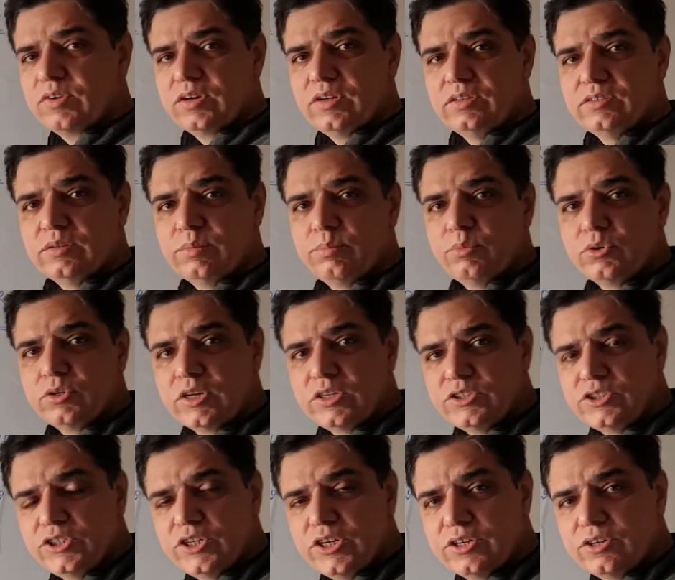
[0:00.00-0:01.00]
is a
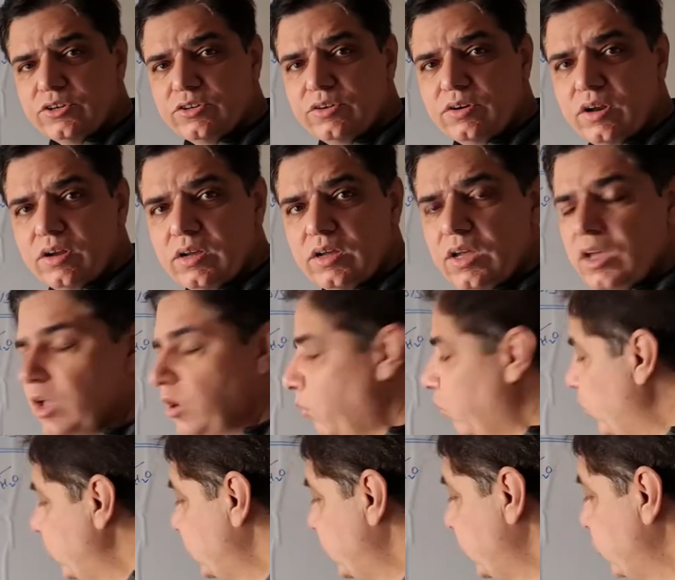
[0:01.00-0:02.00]
potentiator drug
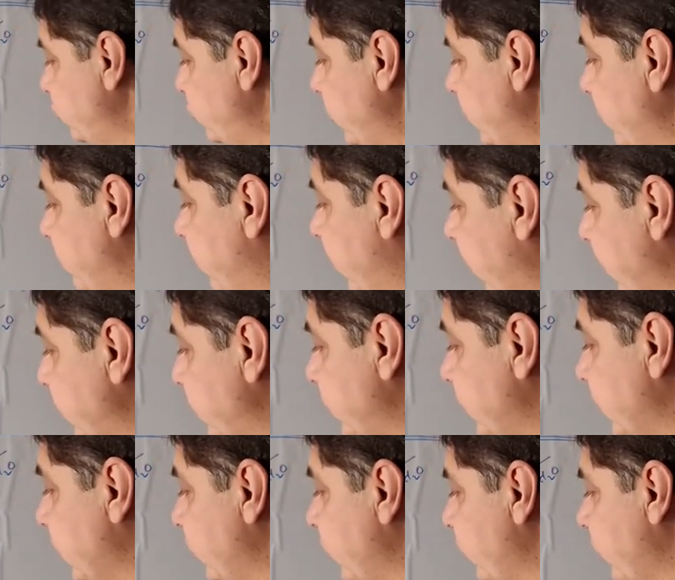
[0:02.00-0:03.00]
which actually binds to the
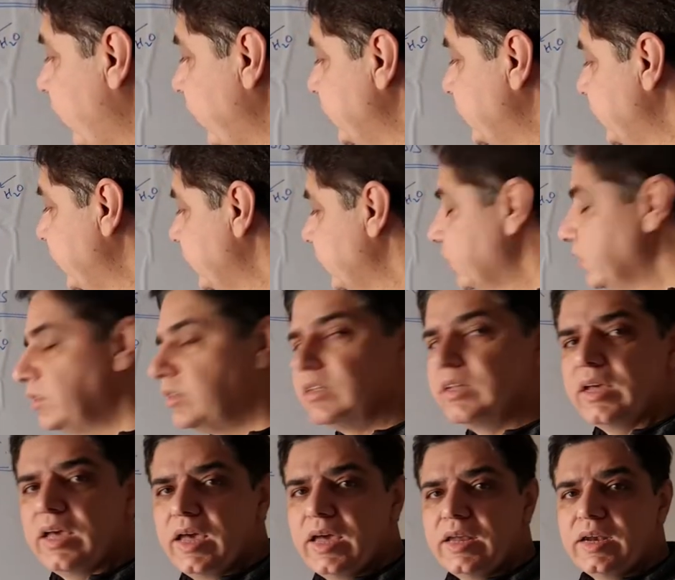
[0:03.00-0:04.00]
chloride channels
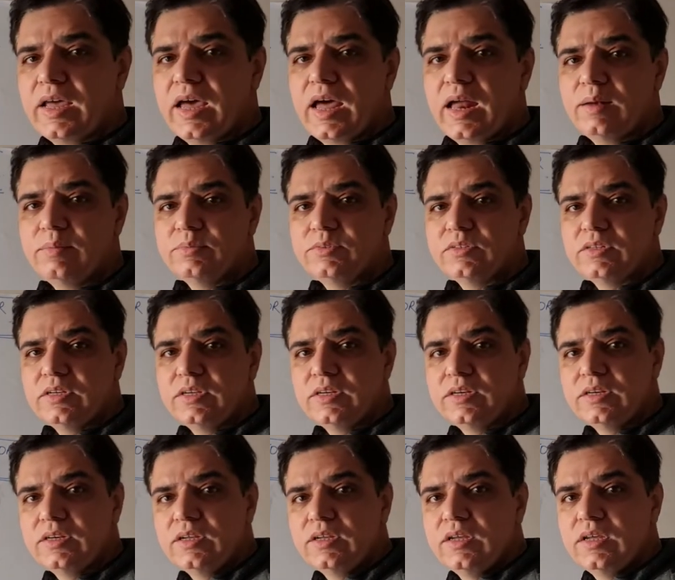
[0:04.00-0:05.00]
and helps in
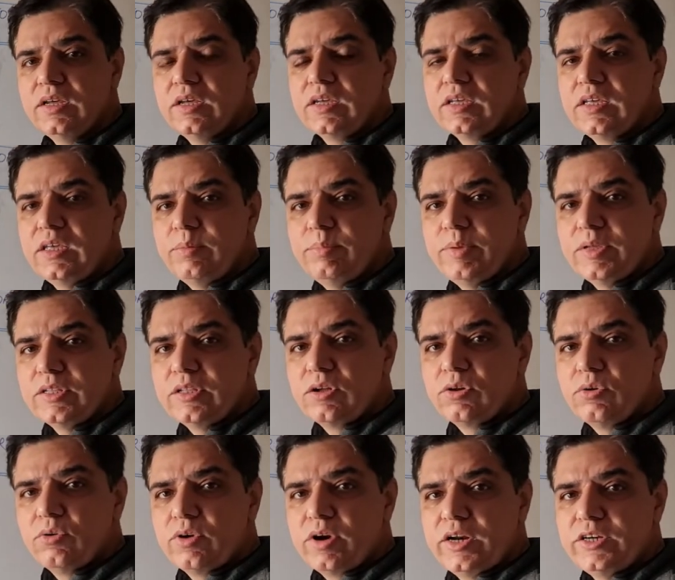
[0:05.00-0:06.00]
keeping the
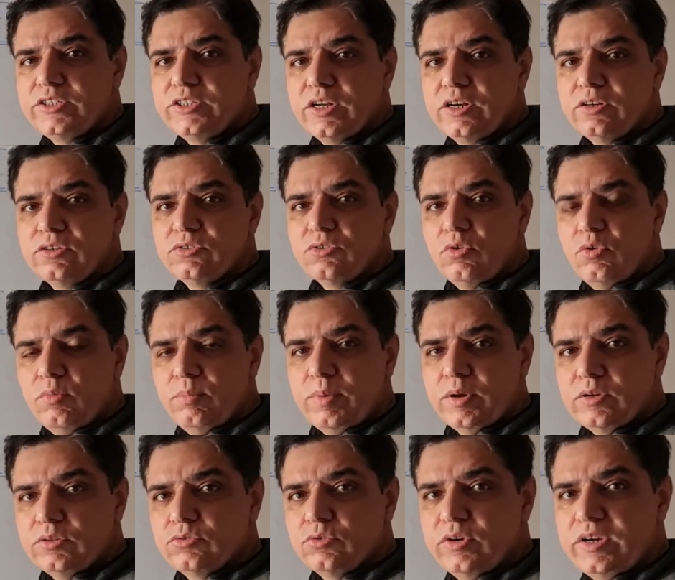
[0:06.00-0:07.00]
chloride channels open.
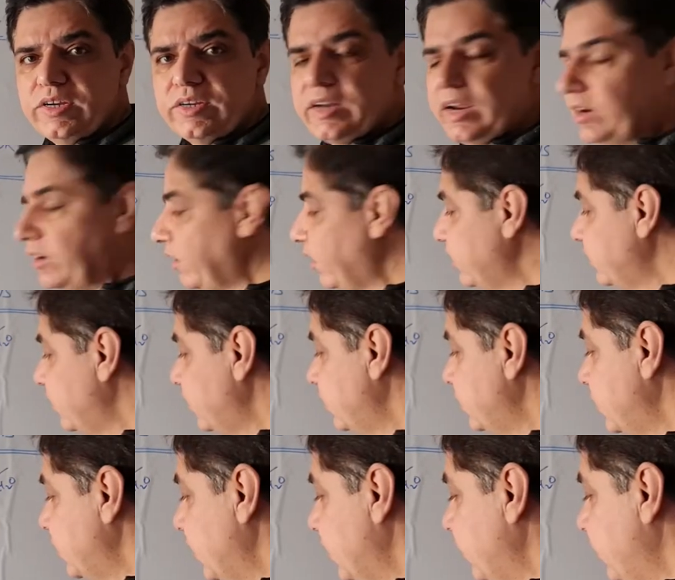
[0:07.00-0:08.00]
So it addresses
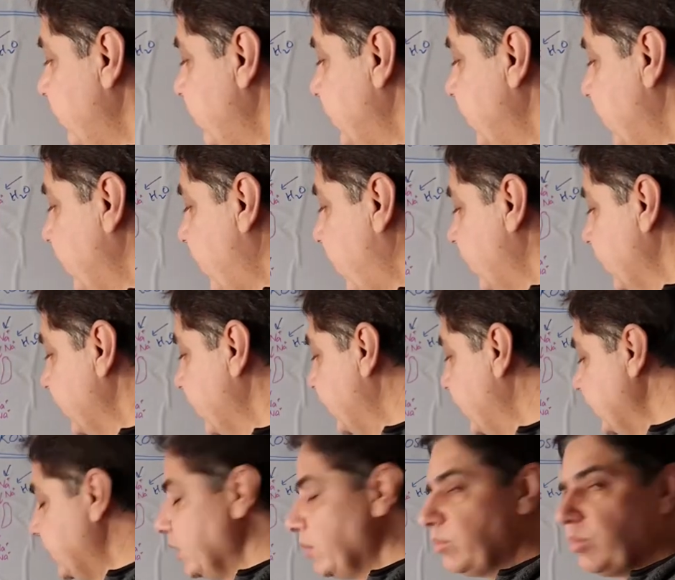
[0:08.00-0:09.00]
if there are
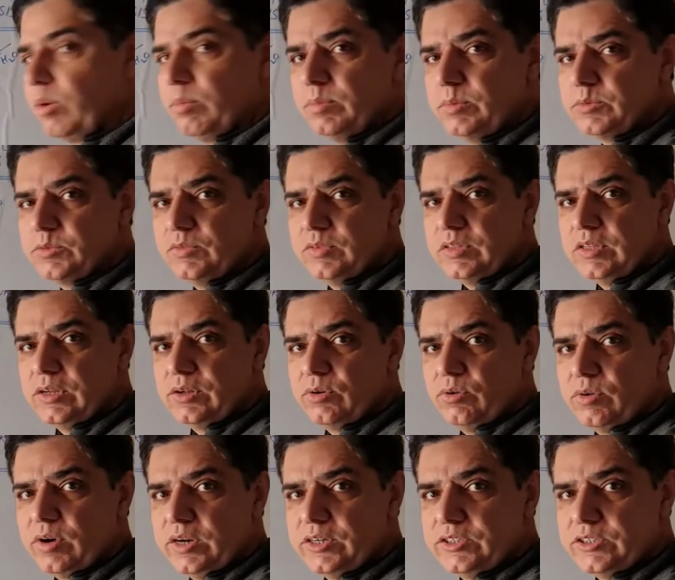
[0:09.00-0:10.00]
gating problems with the
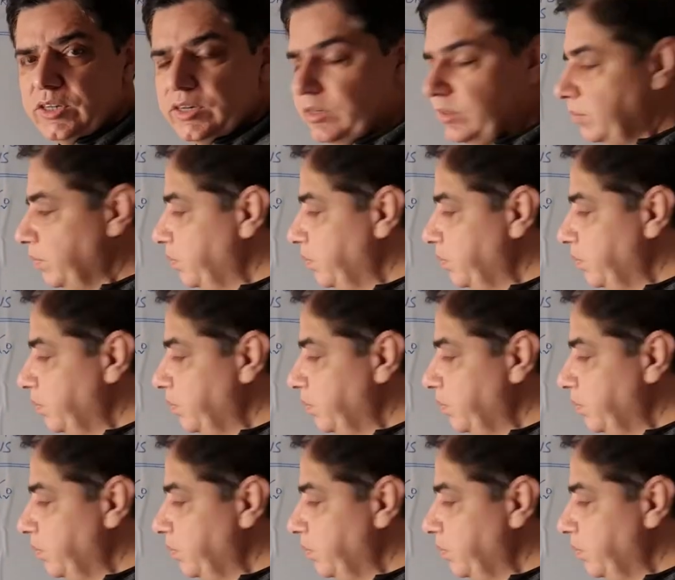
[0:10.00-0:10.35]
chloride channel.